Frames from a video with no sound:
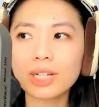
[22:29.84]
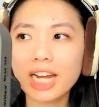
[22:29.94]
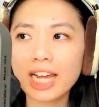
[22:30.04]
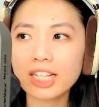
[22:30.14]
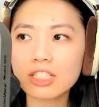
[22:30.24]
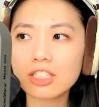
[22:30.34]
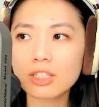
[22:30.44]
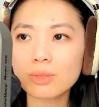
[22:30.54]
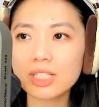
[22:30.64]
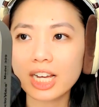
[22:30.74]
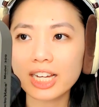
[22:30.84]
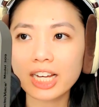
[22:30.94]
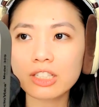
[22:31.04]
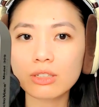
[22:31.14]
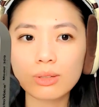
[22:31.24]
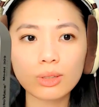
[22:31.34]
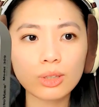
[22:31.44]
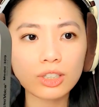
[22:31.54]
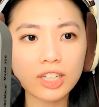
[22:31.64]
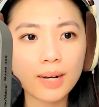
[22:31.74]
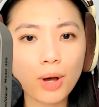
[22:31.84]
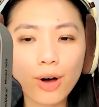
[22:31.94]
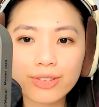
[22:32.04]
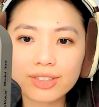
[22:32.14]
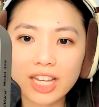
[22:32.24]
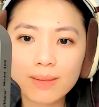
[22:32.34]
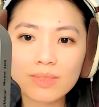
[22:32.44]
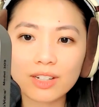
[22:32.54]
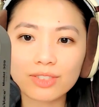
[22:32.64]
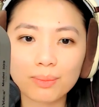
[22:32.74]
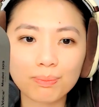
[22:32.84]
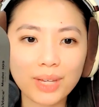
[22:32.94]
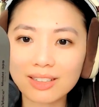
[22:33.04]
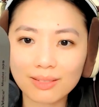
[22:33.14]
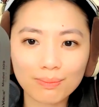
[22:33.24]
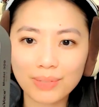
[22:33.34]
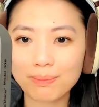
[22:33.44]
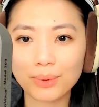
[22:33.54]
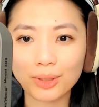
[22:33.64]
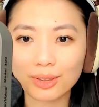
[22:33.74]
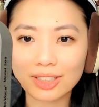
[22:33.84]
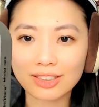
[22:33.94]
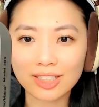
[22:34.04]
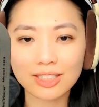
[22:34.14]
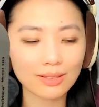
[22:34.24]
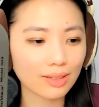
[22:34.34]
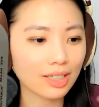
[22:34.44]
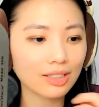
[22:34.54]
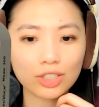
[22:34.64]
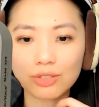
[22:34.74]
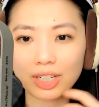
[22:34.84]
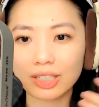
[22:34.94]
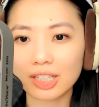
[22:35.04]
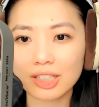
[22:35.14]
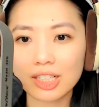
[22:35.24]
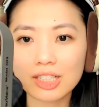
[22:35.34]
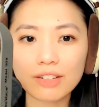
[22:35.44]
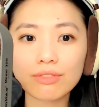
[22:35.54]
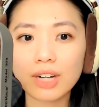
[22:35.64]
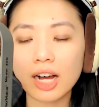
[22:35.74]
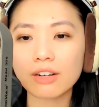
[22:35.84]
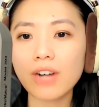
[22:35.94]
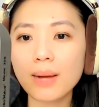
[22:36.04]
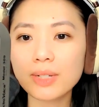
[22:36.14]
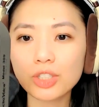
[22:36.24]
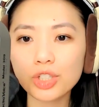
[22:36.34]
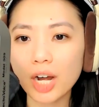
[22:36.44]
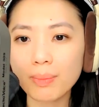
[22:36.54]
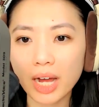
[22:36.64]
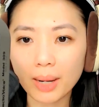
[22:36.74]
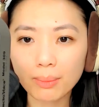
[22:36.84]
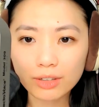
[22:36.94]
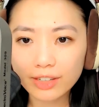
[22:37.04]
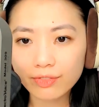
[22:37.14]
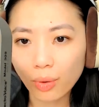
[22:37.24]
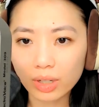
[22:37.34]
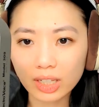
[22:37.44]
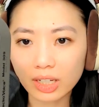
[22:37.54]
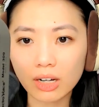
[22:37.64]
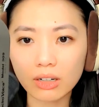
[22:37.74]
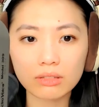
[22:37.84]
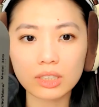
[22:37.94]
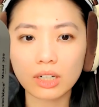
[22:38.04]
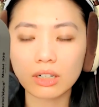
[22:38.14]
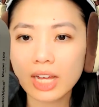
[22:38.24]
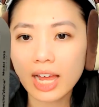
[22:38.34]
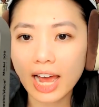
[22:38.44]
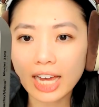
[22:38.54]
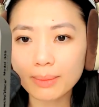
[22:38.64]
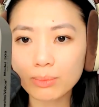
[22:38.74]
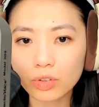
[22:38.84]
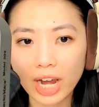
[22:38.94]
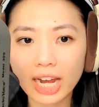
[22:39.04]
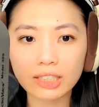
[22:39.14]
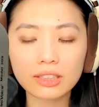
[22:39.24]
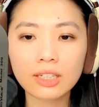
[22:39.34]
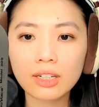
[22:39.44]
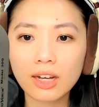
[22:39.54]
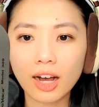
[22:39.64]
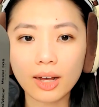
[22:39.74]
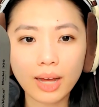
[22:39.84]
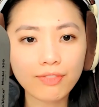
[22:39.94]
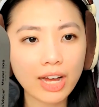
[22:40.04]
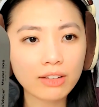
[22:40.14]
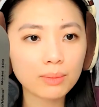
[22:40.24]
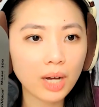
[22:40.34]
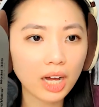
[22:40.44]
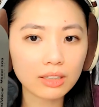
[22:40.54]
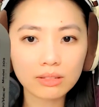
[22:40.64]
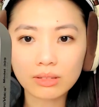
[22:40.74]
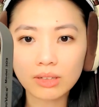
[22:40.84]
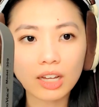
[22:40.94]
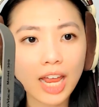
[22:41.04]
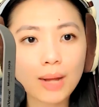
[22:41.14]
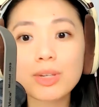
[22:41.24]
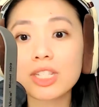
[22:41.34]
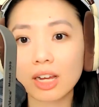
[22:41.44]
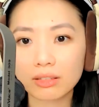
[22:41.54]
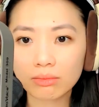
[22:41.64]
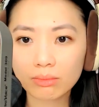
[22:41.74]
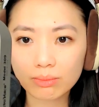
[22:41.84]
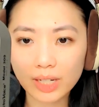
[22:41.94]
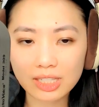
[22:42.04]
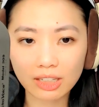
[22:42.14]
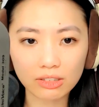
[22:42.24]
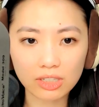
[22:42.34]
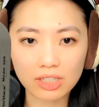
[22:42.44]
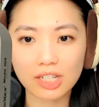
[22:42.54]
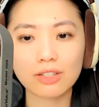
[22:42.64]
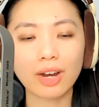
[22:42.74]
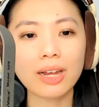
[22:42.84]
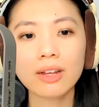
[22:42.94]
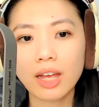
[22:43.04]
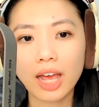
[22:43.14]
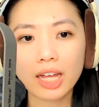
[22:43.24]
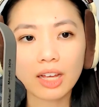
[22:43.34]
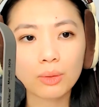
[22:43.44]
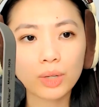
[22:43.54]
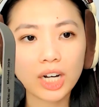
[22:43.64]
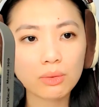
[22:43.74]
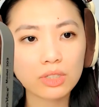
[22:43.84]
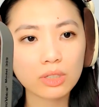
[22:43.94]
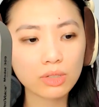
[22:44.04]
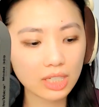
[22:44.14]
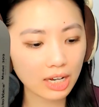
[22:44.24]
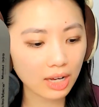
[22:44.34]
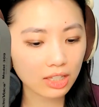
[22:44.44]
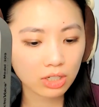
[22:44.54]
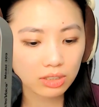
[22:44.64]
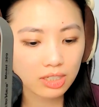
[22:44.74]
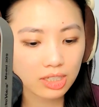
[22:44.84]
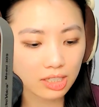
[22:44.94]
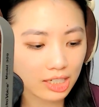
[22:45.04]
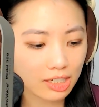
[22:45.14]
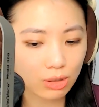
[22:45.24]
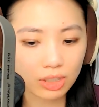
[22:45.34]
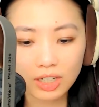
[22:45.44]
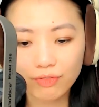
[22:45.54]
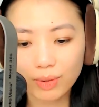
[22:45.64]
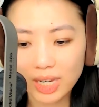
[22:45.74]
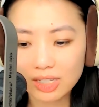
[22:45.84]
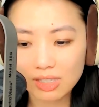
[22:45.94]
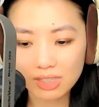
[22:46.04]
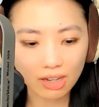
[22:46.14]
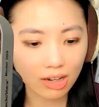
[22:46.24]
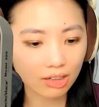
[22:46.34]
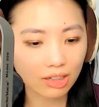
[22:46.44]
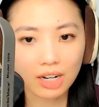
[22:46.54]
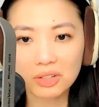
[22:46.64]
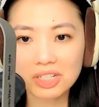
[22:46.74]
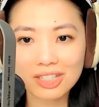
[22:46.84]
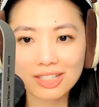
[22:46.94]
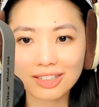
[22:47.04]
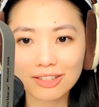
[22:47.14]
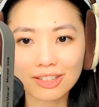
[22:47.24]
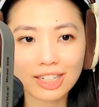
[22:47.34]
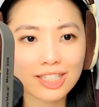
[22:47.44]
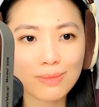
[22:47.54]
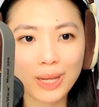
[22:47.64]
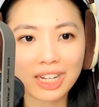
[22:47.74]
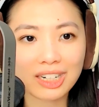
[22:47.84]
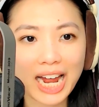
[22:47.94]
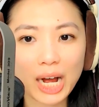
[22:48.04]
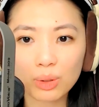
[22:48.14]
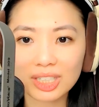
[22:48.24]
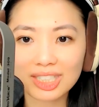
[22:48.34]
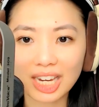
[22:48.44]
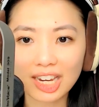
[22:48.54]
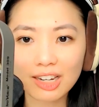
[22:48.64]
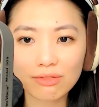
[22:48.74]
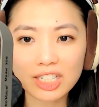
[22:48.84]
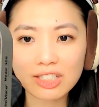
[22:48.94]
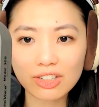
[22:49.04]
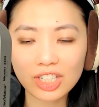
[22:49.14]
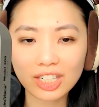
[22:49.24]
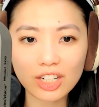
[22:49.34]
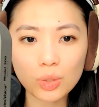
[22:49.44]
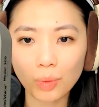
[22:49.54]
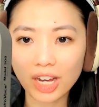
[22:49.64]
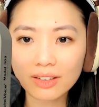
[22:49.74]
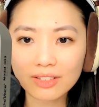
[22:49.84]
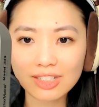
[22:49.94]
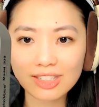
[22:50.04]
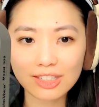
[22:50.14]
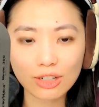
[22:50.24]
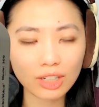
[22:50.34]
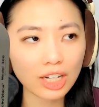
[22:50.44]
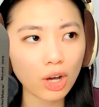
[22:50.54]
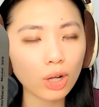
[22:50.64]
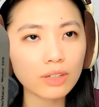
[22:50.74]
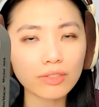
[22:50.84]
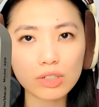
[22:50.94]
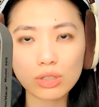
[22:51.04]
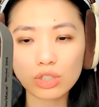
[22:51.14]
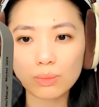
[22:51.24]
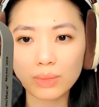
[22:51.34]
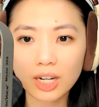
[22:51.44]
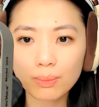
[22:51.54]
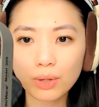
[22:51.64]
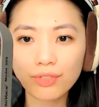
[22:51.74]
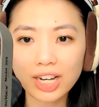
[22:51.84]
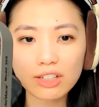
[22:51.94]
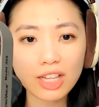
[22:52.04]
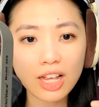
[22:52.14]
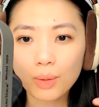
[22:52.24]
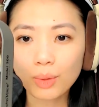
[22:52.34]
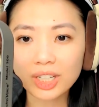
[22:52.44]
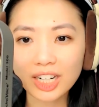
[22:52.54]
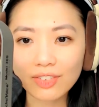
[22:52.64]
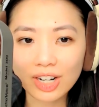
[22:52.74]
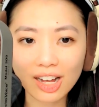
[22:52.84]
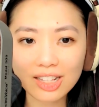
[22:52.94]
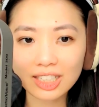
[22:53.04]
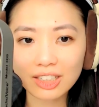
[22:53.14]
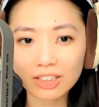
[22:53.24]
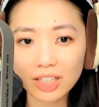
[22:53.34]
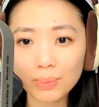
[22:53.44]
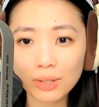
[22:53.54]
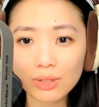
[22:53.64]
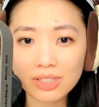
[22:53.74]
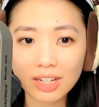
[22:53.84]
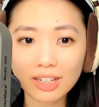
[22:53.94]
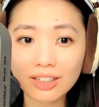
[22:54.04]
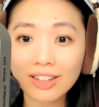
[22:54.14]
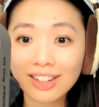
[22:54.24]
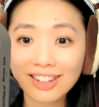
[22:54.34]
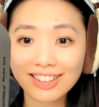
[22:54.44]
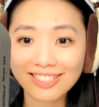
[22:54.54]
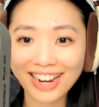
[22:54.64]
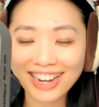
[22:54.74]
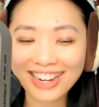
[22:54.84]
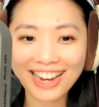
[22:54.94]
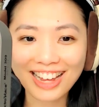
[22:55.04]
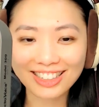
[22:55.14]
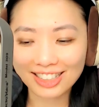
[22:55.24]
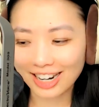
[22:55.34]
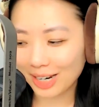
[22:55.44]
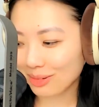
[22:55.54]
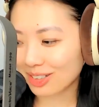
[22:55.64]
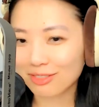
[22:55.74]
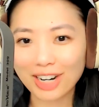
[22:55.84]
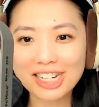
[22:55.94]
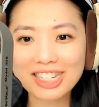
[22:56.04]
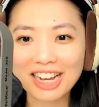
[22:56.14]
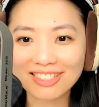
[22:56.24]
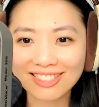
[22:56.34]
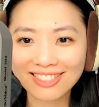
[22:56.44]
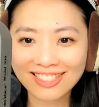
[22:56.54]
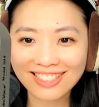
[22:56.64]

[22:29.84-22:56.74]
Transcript: what I had to do was I had to look up all the names of the big people in this industry, like let's say uh, Robin Sharma, Marie Forleo, you know, Adam Grant. Uh, I found them on on Amazon bestsellers list, right? And then what I would do is I, I took this list, sorted it from A to Z, and then I would just literally spent an hour a day researching each one to to look at all of their social media profiles. What kind of content are they posting, right? And then I would write down